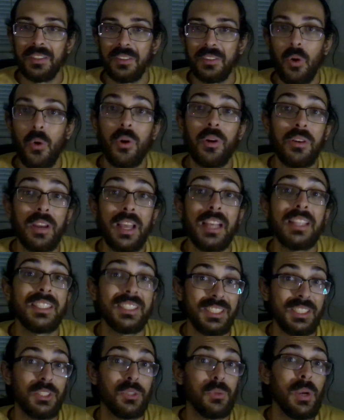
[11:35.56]
or not the
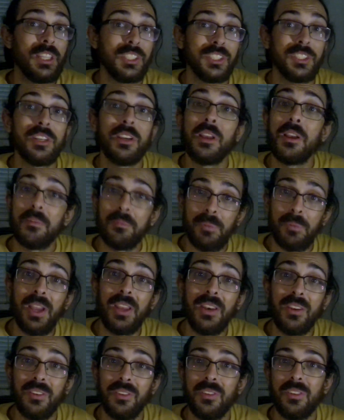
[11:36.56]
situation
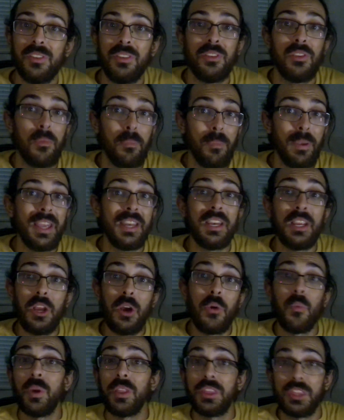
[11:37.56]
but depending
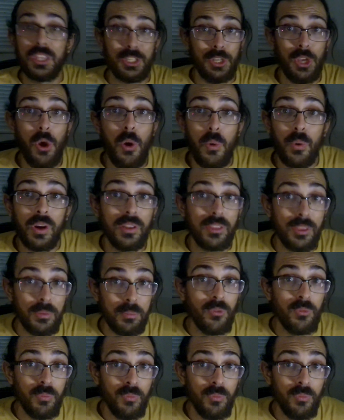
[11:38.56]
on what the tone of the